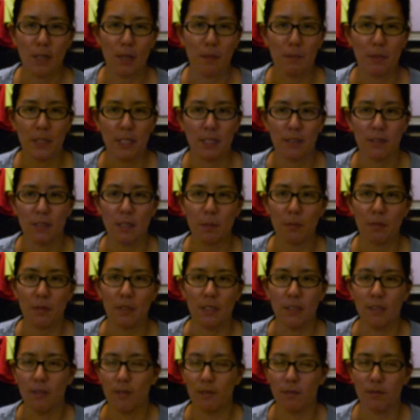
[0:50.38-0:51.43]
being
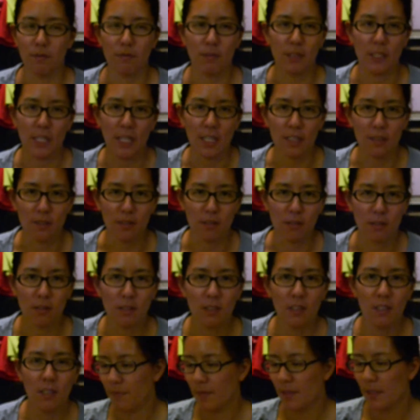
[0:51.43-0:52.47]
separated, they're together.
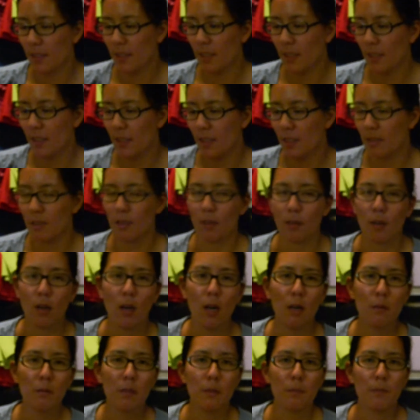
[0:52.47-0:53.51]
So
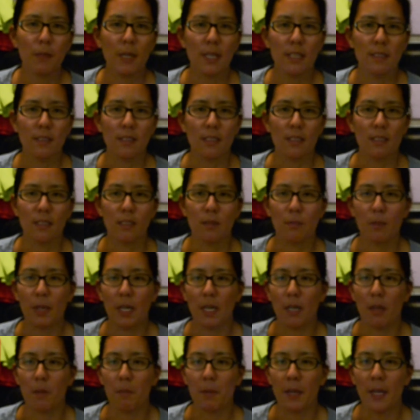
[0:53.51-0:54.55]
Carmen buys this
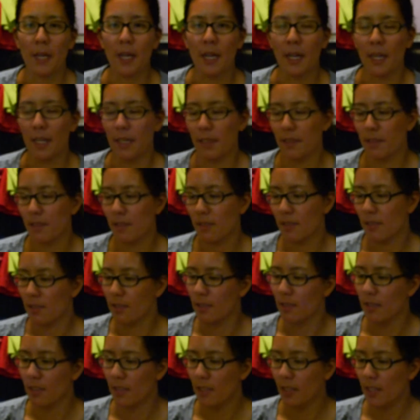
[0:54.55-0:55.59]
pair of pants
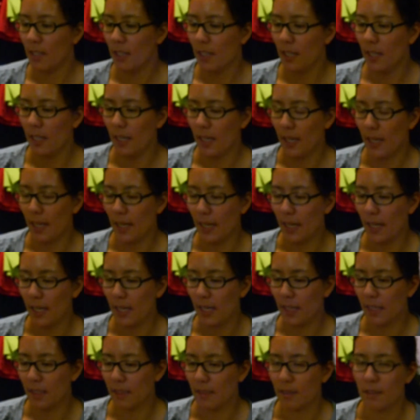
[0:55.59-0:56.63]

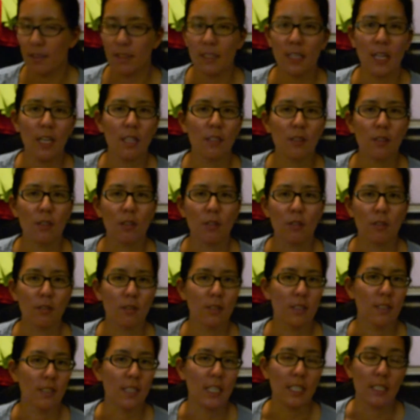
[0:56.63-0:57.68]
and the other
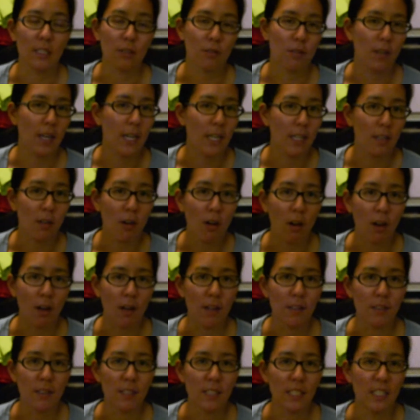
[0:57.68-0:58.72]
girls decide to try it
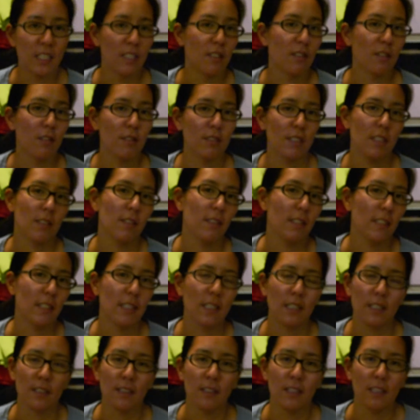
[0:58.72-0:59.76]
on, and it turns out
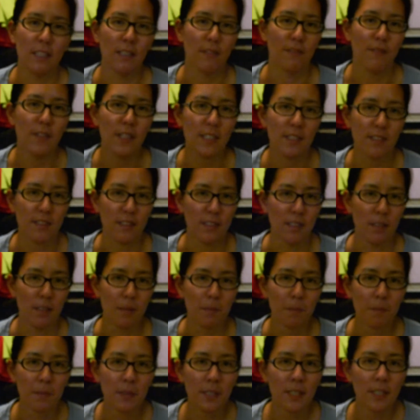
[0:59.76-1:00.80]
it fits
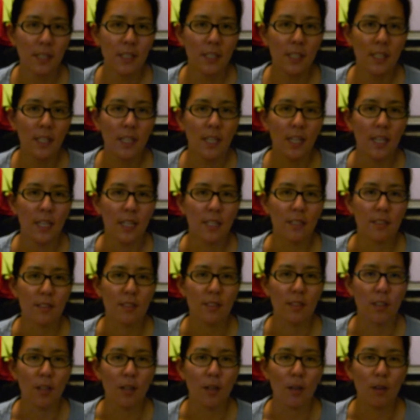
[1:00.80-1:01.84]
them. And
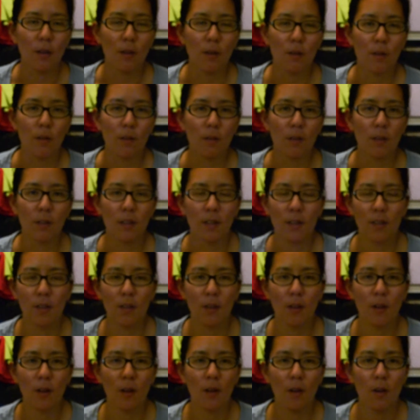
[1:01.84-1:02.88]
so
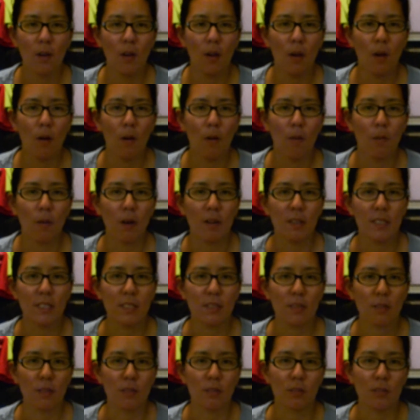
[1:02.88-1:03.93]
while these
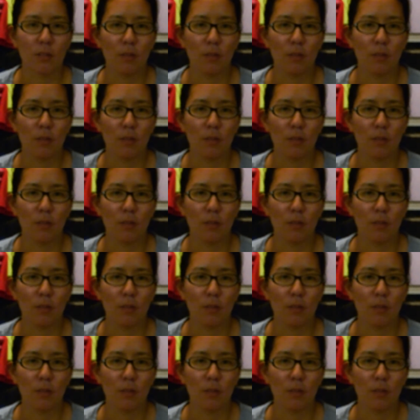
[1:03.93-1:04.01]
girls are